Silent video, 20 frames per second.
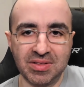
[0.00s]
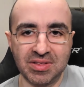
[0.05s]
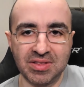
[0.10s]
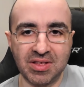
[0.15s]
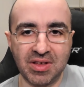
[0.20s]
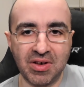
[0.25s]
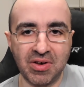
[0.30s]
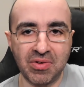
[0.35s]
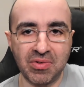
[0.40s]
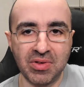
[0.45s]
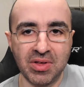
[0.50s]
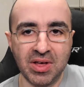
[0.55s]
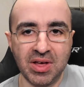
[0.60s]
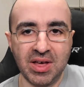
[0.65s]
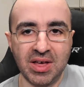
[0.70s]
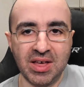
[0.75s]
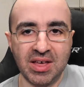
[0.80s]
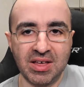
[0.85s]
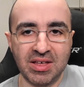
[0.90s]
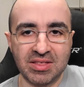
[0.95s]
So
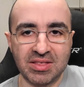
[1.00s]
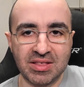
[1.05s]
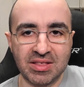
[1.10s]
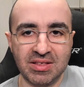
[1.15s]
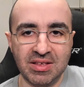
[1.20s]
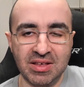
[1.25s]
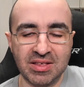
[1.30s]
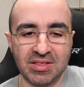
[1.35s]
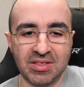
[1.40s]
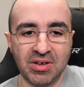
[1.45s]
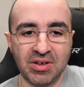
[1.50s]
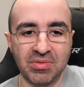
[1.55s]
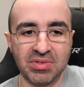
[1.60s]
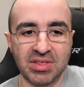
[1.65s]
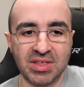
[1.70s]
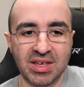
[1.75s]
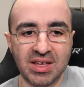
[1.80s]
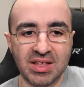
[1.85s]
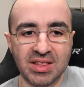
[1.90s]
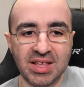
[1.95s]
it's
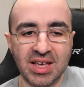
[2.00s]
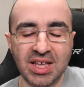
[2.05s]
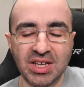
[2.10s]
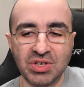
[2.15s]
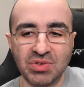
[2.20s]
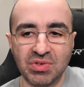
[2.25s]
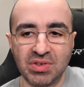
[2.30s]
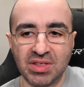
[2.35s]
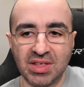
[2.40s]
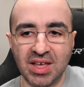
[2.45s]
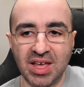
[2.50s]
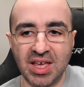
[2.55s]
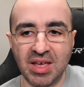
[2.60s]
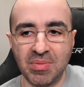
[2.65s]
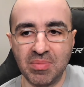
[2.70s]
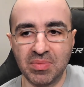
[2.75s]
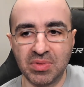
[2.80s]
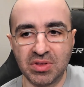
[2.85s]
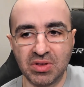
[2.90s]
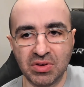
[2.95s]
obviously a dangerous
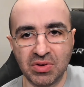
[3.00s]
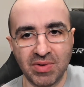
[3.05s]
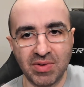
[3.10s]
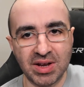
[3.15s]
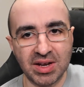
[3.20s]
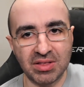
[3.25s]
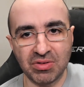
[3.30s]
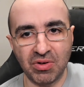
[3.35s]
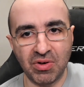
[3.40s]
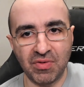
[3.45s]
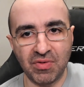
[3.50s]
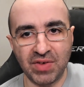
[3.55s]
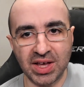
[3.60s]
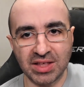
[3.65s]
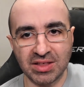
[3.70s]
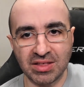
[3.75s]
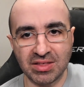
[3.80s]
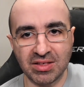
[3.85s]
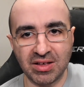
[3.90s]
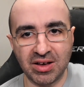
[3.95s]
game to do any sort of
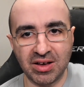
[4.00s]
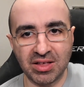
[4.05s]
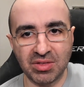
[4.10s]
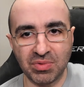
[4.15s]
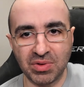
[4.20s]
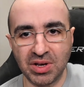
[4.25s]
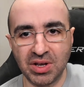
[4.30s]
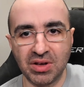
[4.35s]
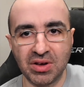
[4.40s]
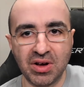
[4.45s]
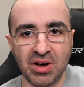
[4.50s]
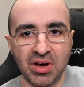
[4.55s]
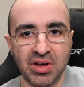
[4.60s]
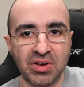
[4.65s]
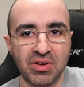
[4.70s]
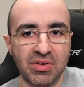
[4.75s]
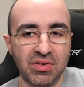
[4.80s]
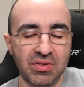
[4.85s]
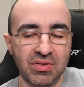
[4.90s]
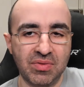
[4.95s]
exercise when you
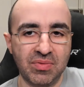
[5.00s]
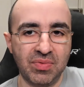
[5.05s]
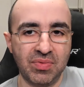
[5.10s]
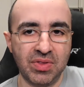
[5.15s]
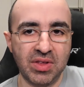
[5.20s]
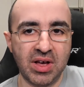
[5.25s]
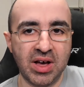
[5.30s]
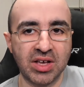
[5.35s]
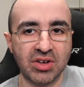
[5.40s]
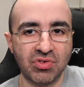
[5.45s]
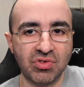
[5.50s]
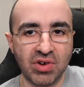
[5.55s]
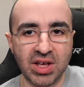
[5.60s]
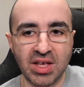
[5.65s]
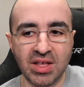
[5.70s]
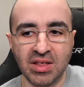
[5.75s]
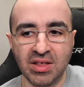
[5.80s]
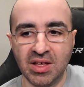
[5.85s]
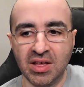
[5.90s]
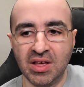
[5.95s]
can't hydrate.